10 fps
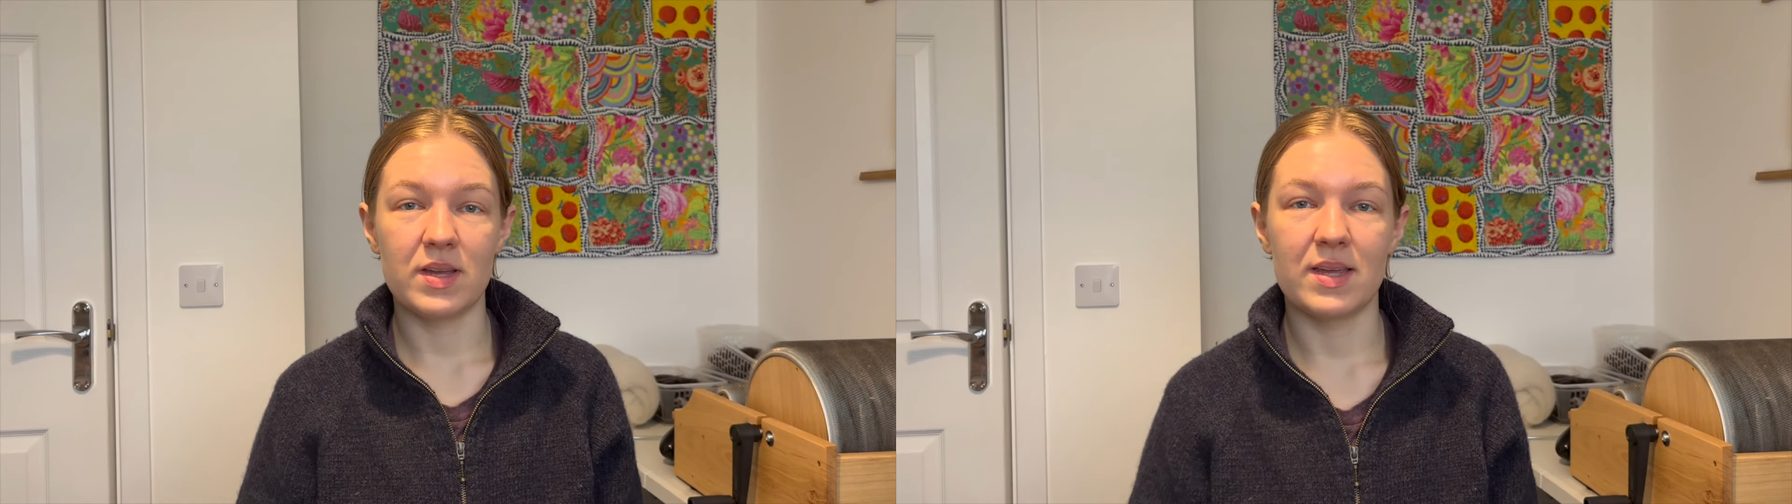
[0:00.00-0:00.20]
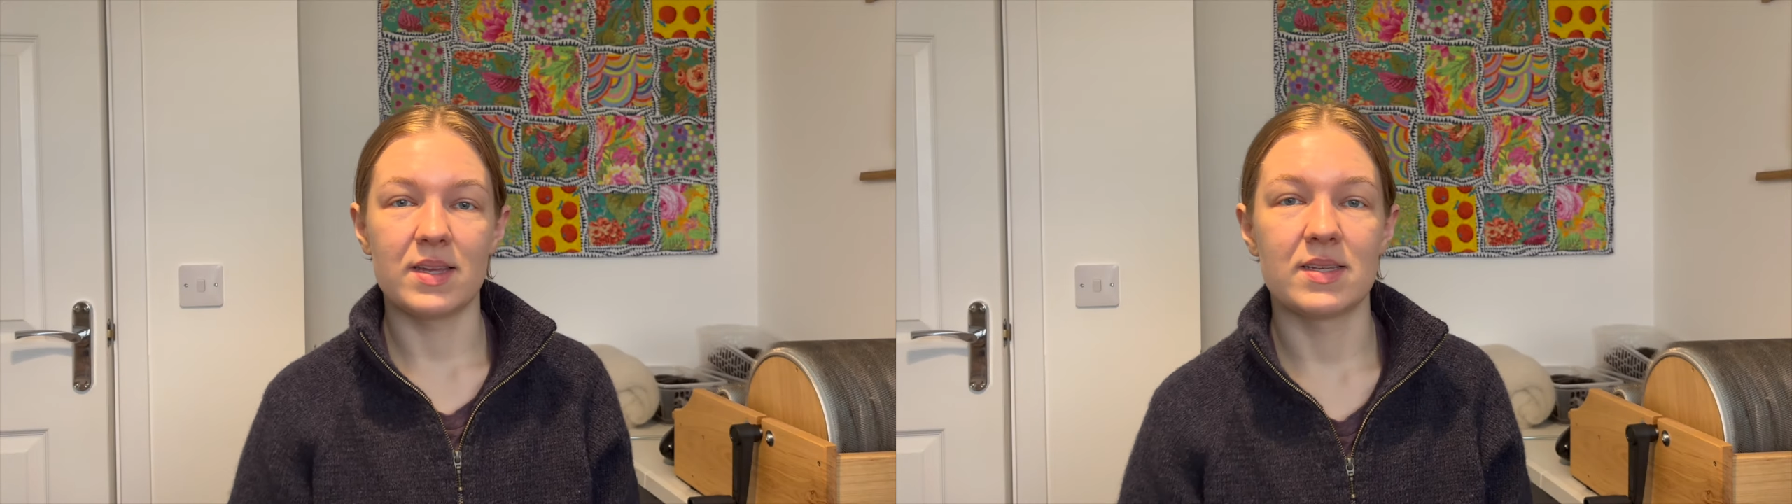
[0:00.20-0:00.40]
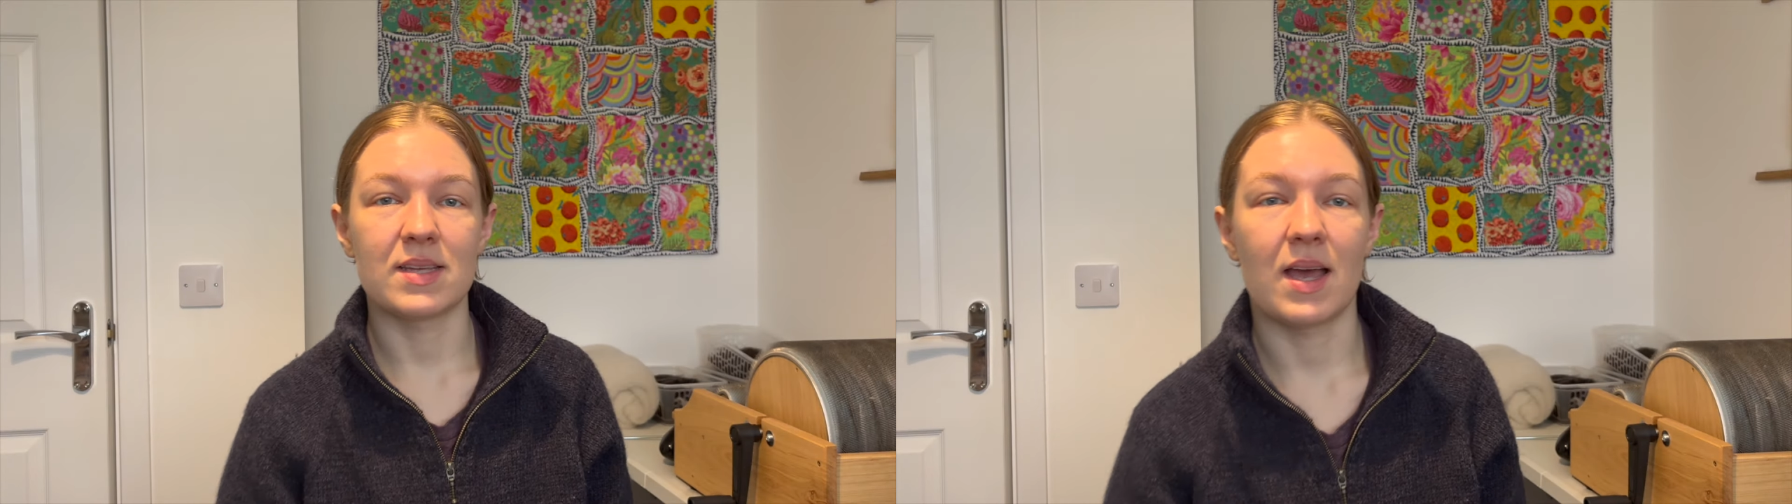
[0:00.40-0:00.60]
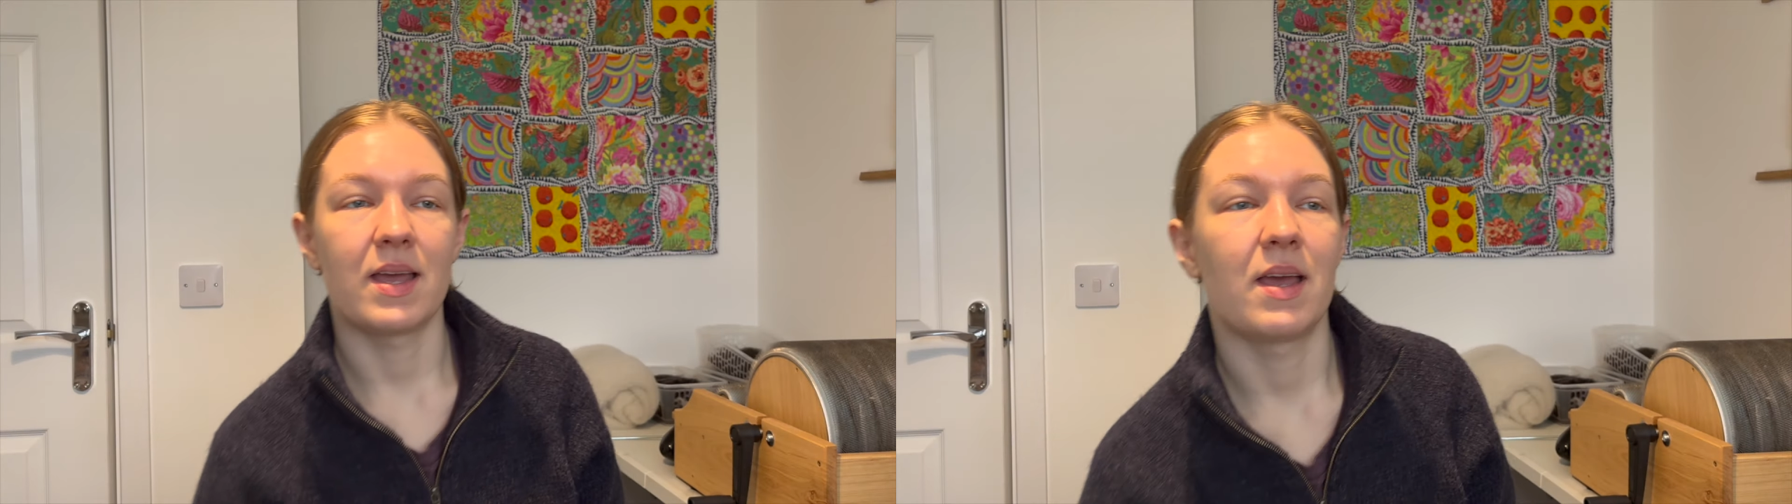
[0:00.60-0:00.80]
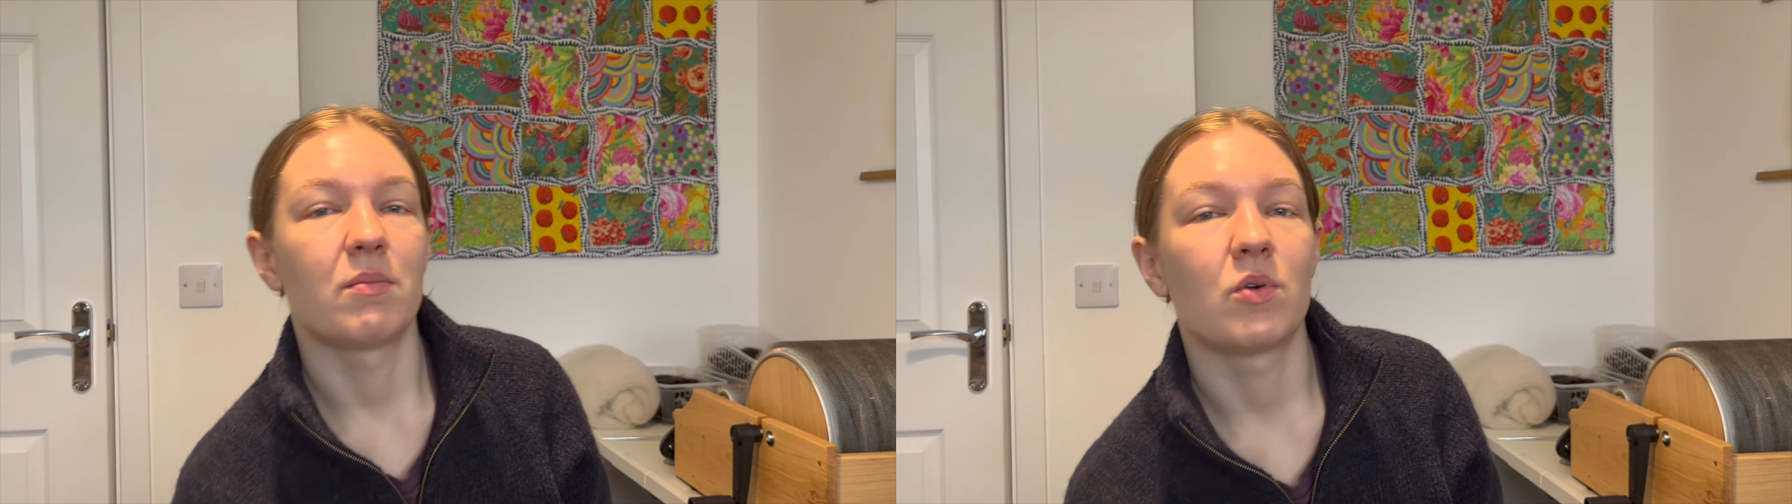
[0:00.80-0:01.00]
is I
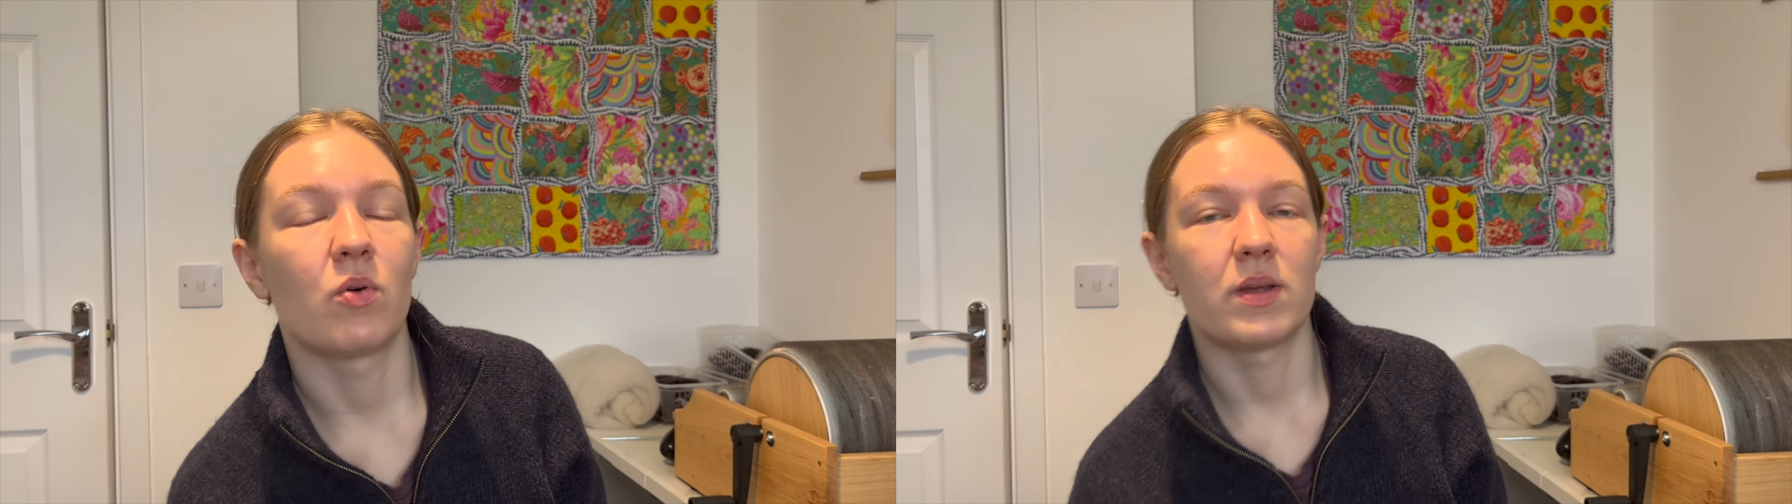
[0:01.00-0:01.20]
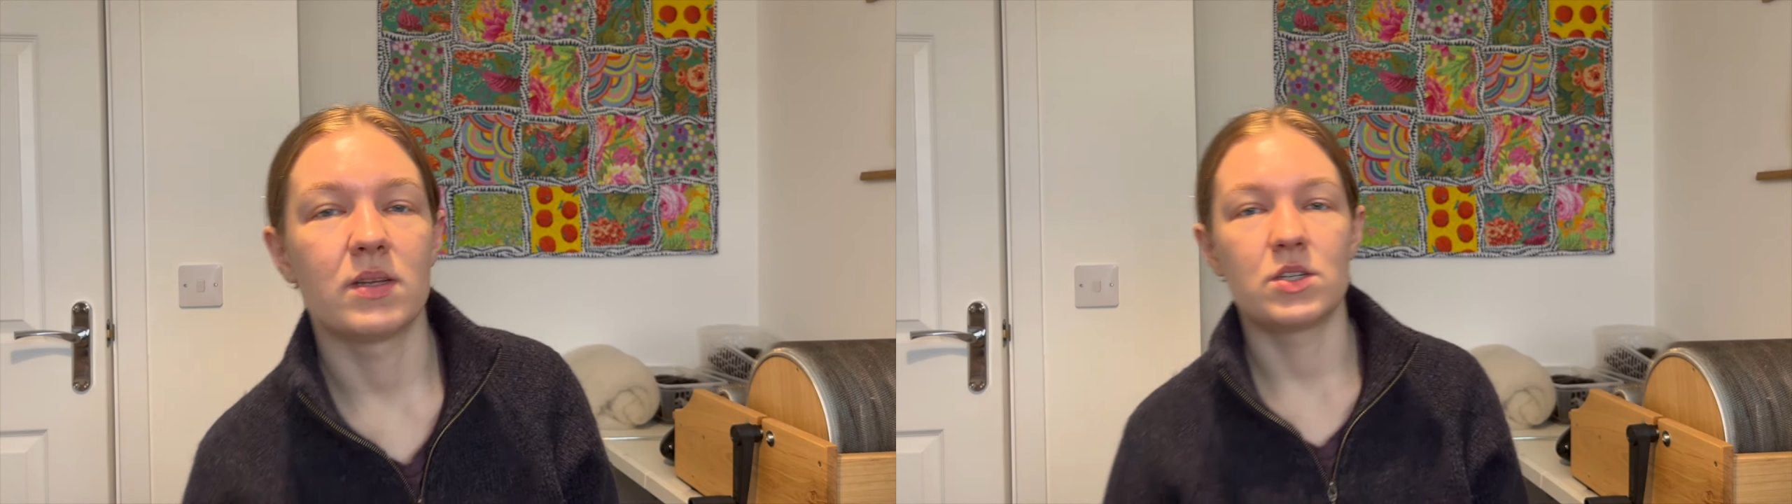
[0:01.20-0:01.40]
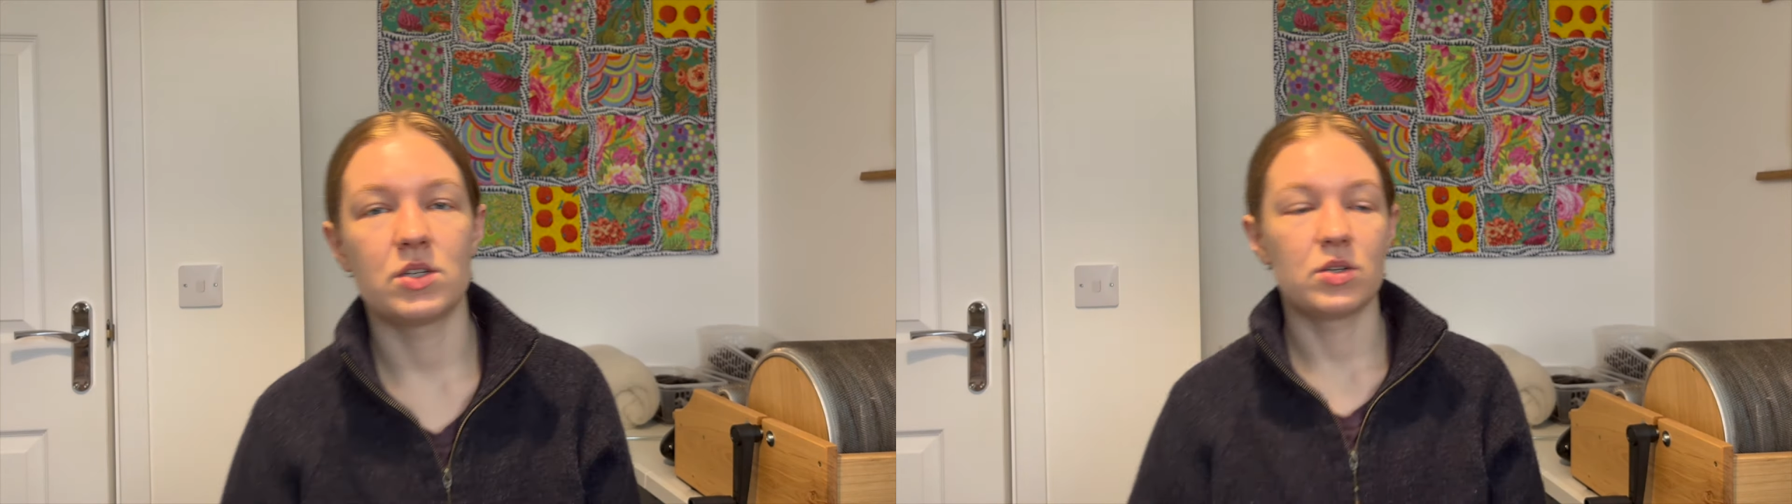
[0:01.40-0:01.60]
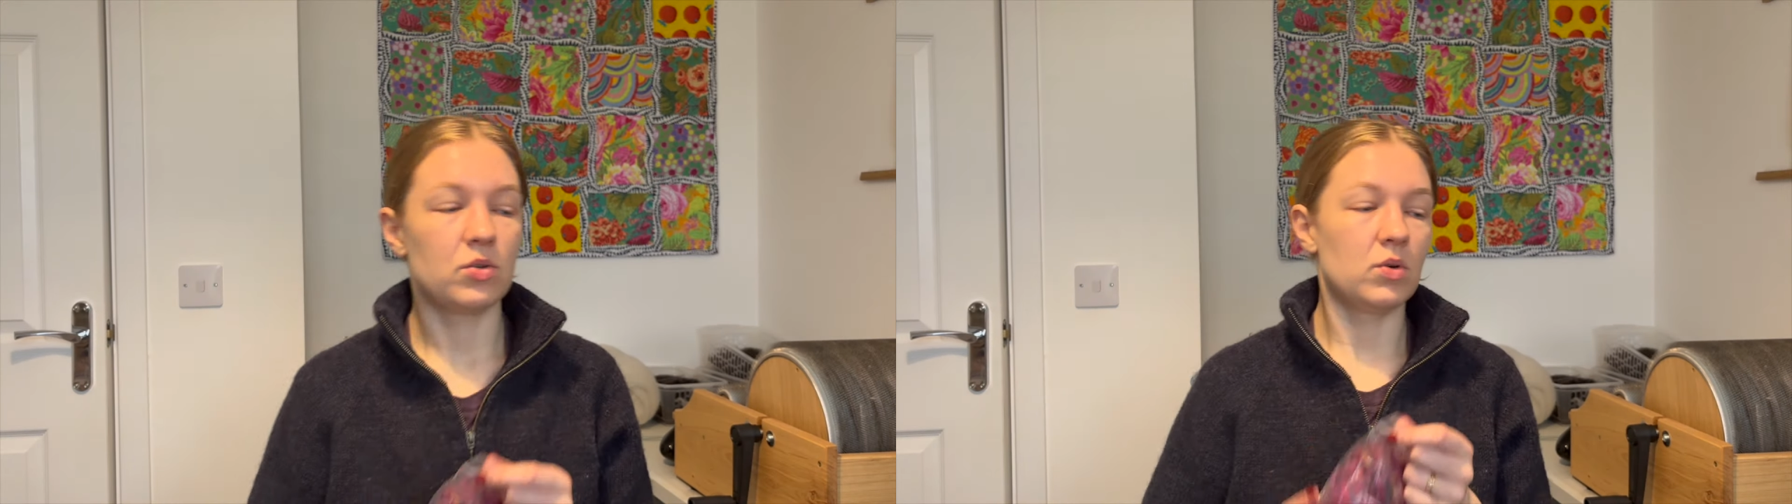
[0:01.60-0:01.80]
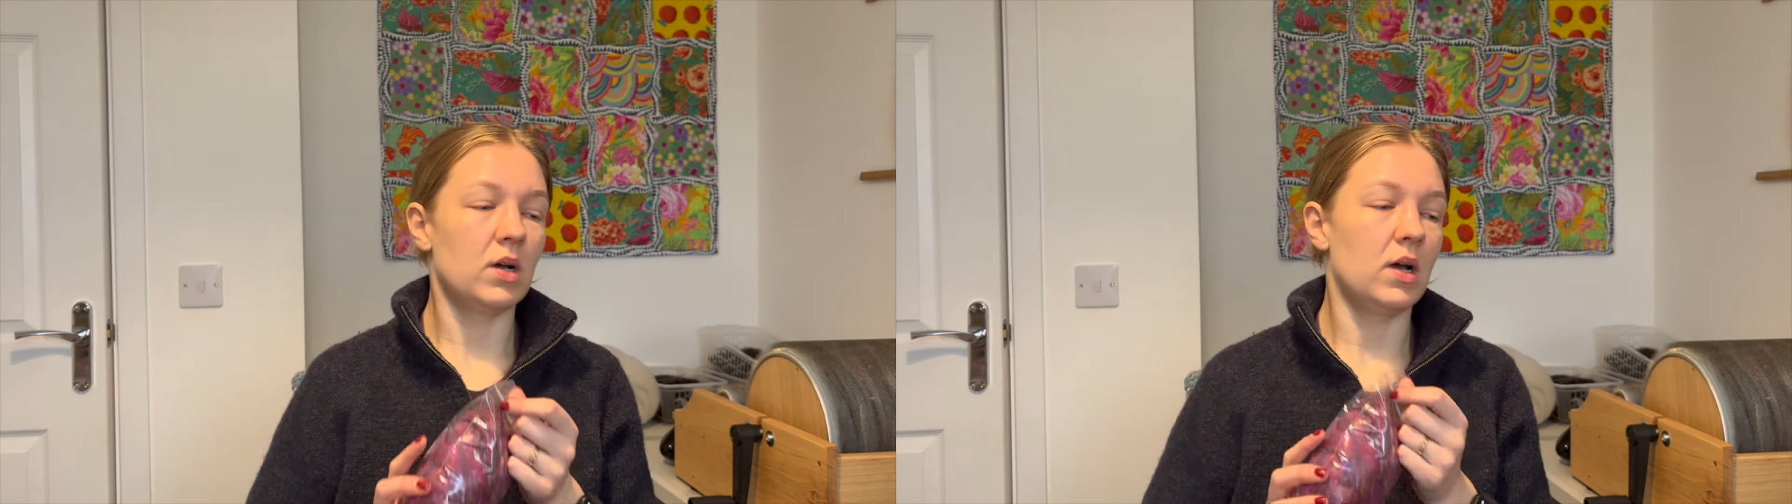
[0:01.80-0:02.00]
am going
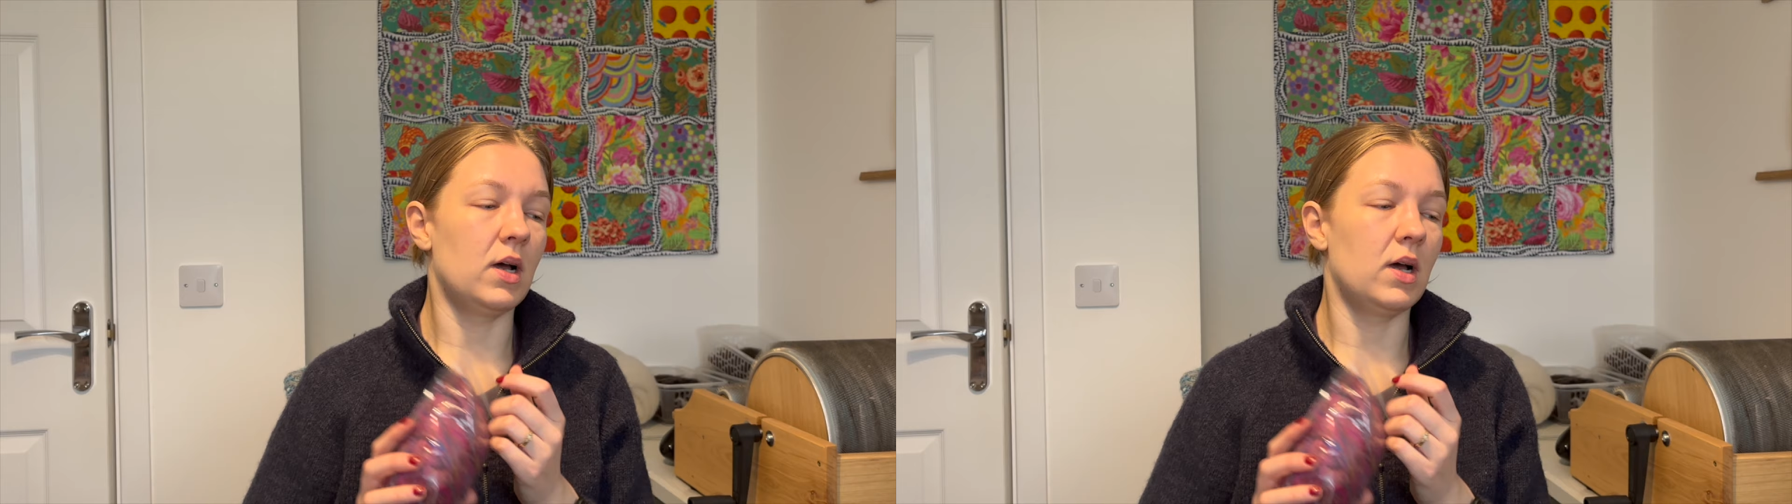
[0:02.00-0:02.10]
to